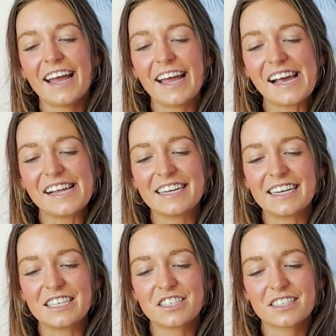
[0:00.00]

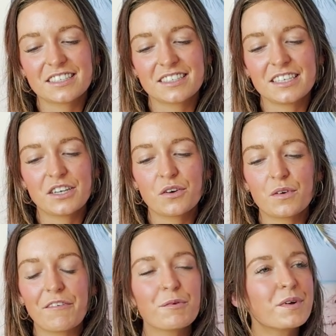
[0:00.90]
And it just,
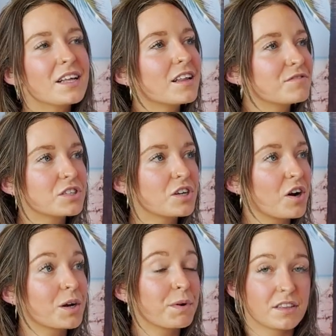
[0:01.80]
everybody loves to
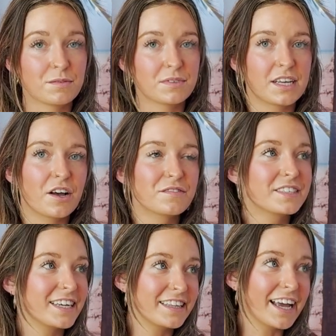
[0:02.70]
talk about
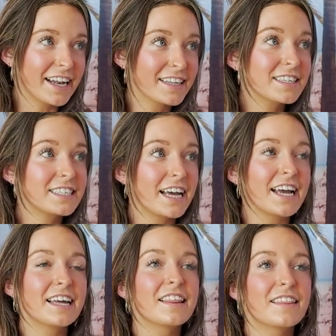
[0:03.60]
themselves. At the end of the
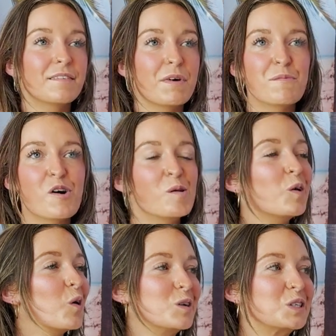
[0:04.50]
day, my
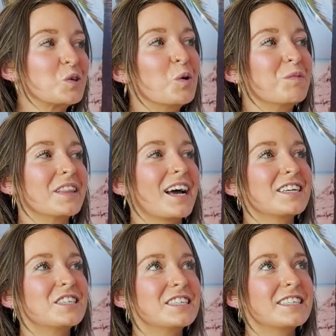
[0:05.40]
mom always told me
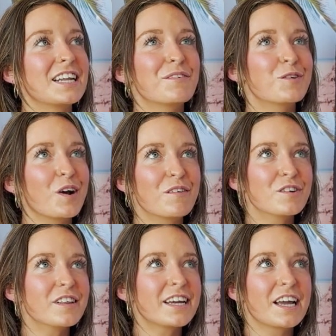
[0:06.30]
that. She said, if you're
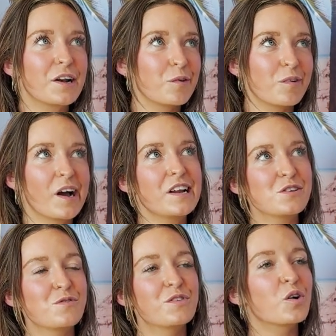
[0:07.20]
ever like in a rut
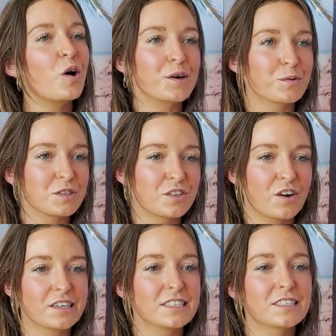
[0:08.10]
and you feel awkward
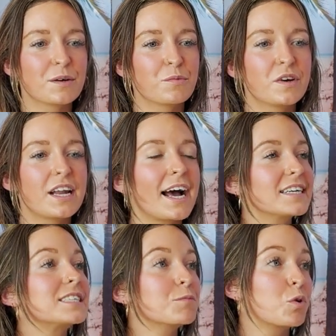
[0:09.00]
talking to someone,
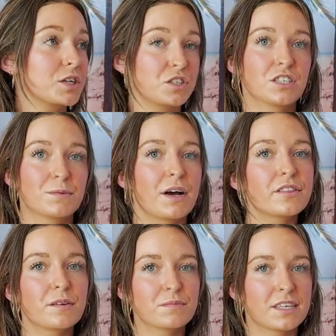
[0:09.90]
ask them questions
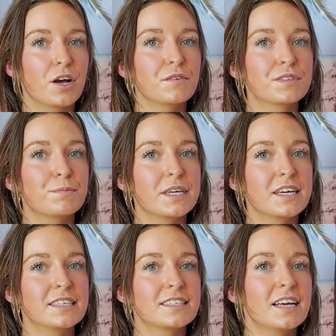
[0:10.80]
about themselves,
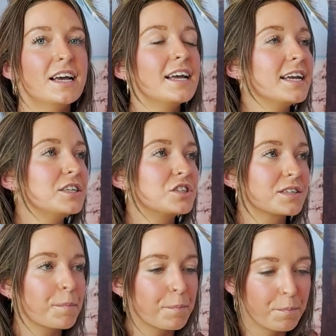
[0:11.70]
because it
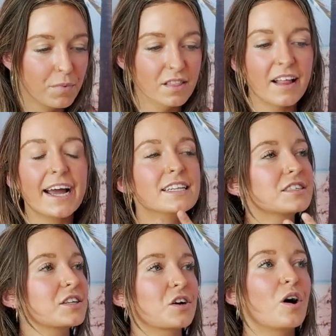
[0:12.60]
just
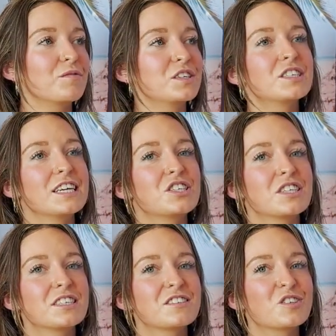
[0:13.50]
lightens the
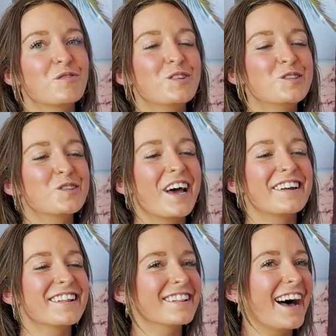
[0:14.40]
conversation. So if you do
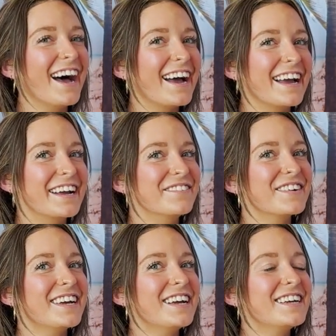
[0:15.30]
that in a
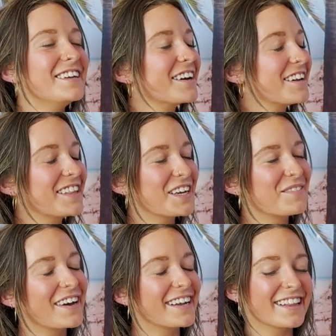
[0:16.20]
live, you got to think
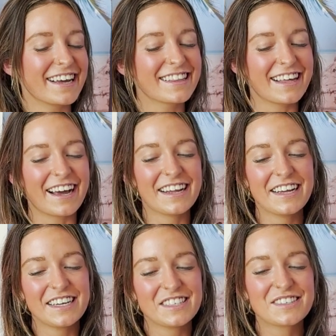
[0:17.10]
about it like that.
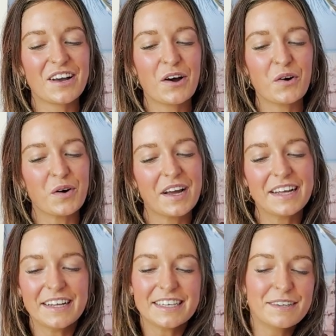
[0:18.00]
So
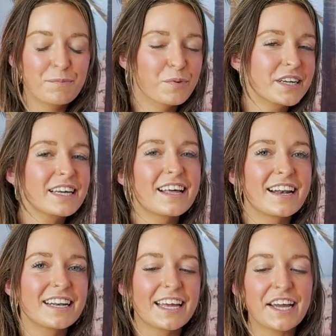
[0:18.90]
bringing
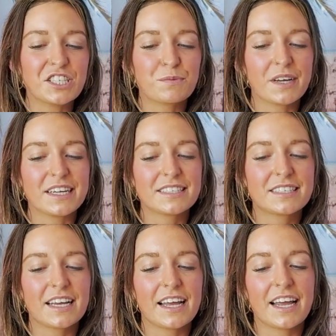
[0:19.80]
that
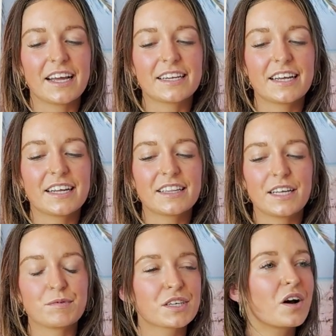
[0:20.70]
engagement and getting
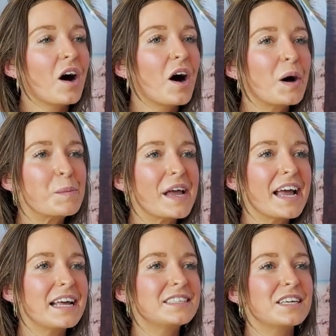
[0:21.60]
them to
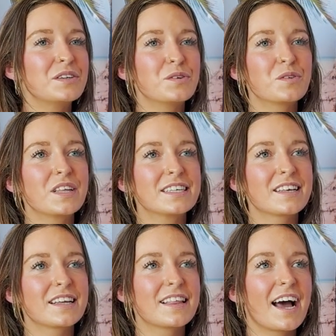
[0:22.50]
comment and do
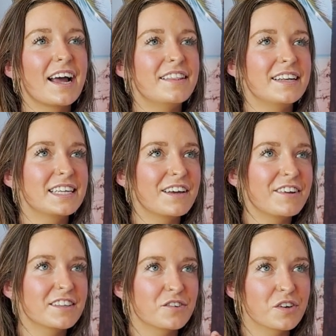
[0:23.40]
things like that, and then
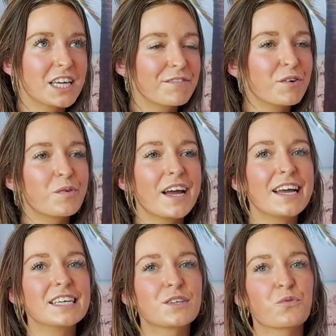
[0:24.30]
giving little
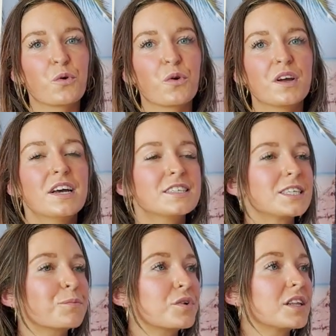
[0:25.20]
giveaways for
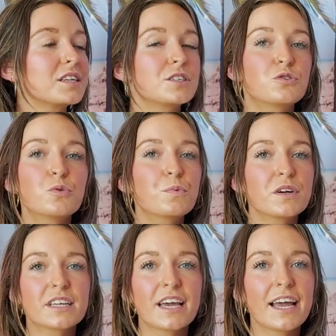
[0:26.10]
someone that is
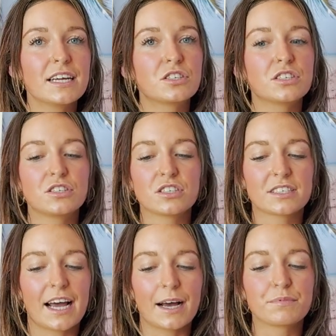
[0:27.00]
super engaged and
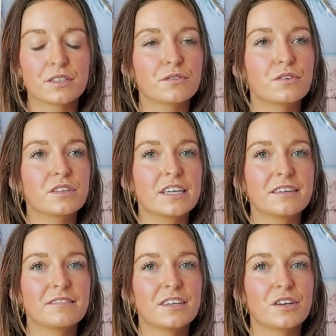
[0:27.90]
just
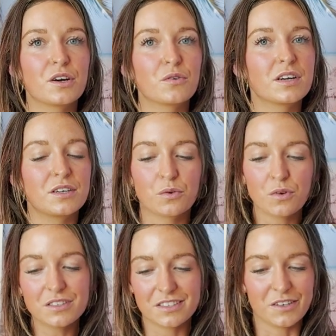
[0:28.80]
absolutely,
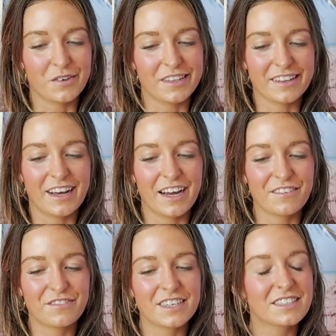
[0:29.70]
adores you in the
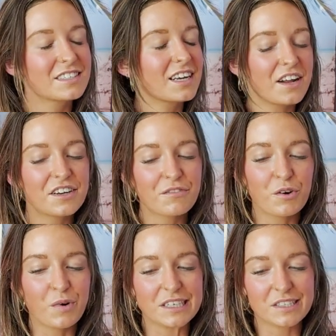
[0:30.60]
live, is kind of
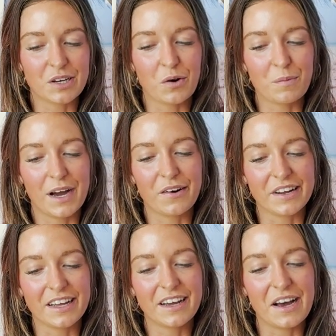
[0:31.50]
different ways to go
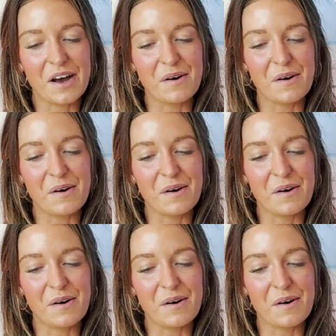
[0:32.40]
about it.